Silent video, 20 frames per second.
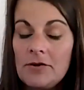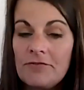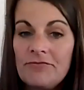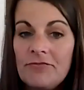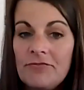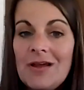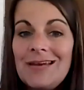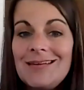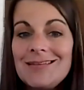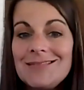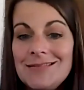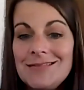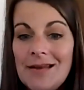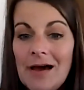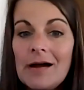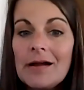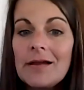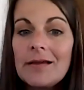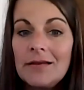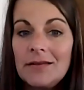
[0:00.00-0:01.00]
friend is
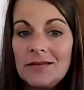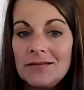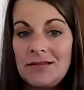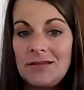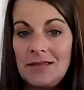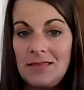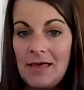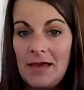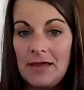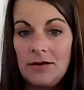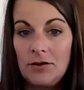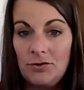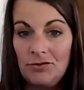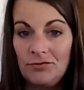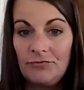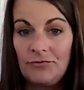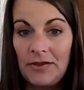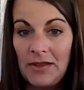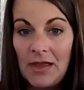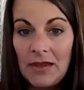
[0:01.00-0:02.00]
not going to see that
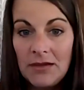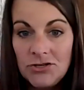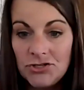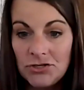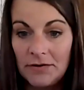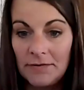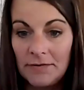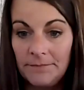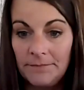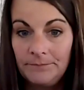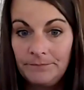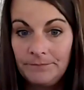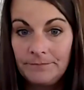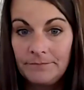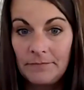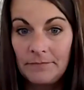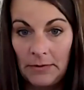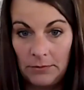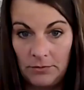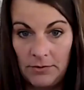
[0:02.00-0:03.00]
notification.
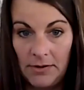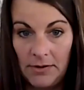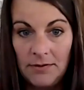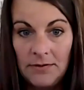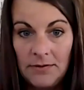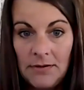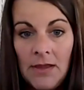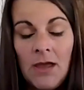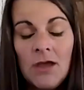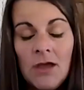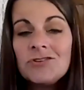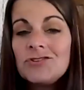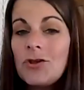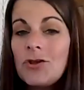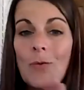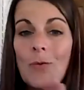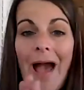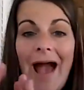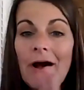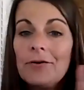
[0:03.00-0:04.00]
Okay, so
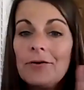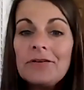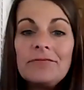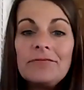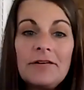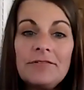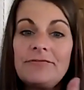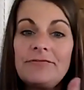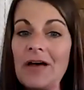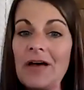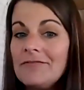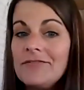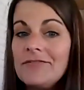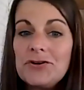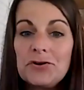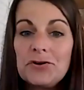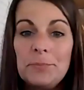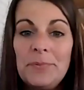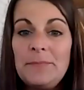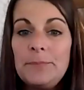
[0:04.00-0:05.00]
out of the
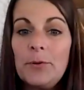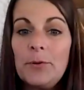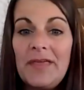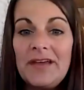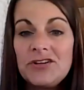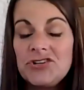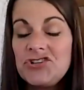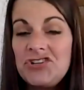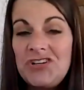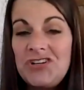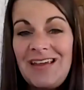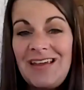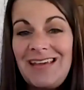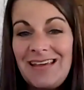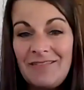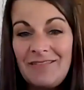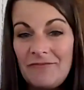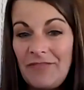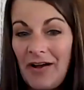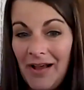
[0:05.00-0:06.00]
500 people that she
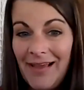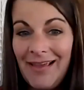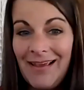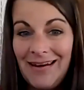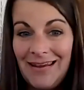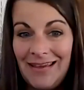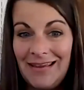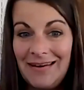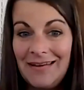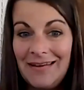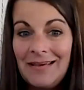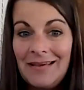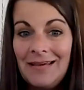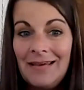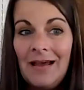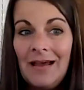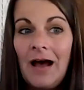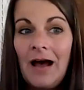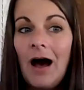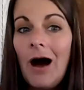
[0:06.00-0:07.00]
invited,
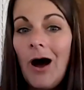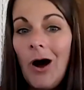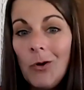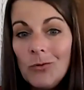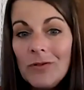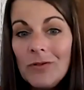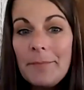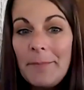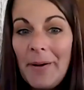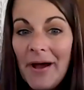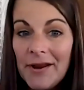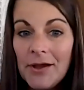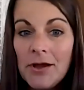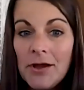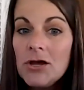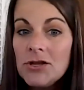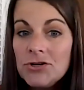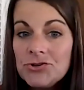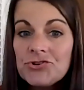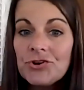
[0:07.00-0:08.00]
only about
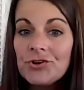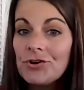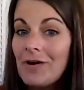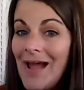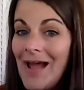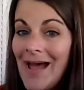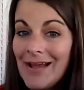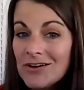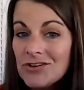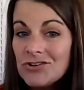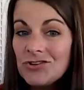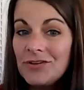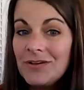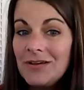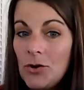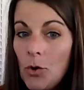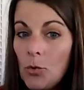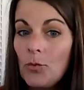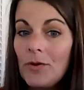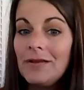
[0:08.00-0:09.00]
100 are actually
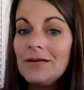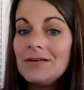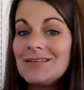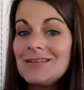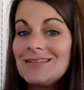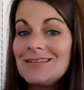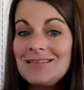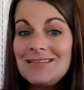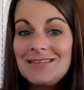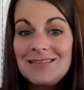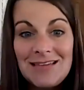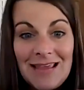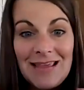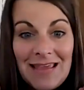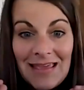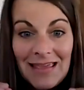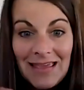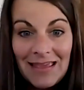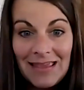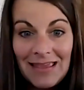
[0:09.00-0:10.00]
going to
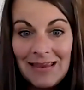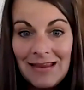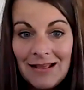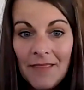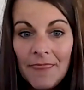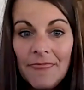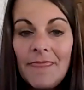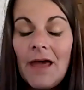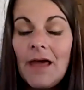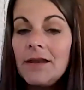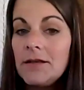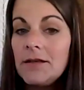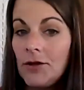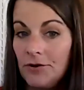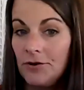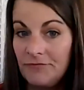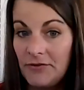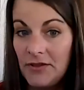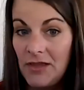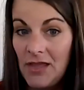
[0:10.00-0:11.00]
see that
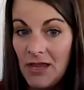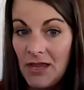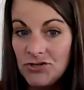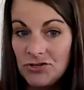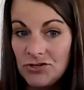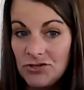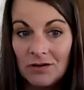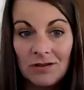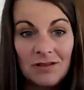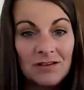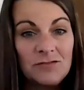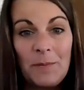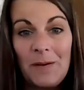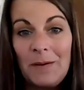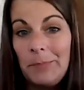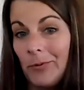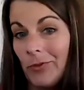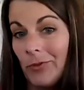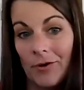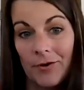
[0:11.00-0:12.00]
notification, because
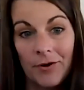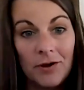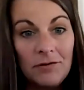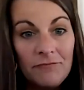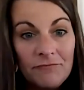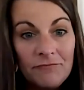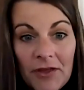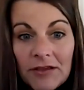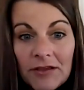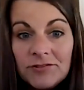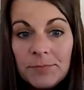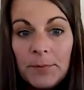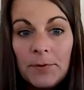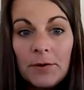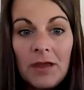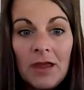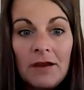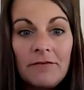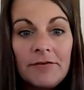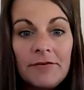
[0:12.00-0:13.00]
people aren't on Facebook
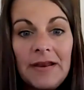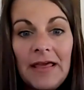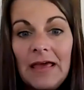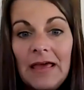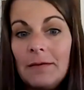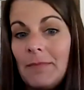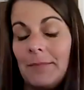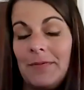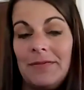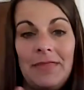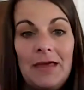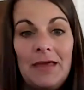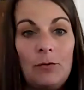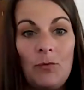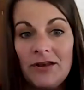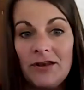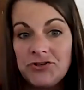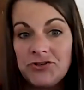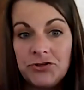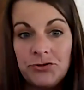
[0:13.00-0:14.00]
every day. Maybe they
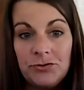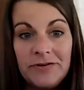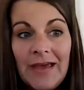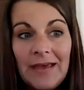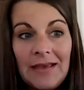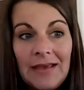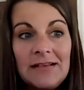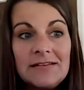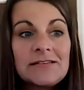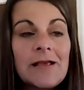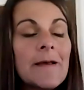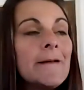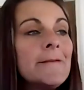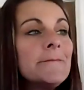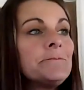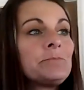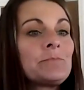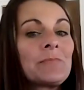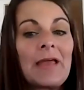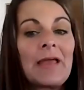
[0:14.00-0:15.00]
went 2 days
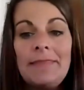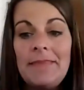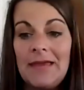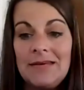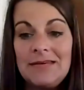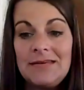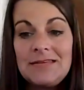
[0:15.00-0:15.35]
and they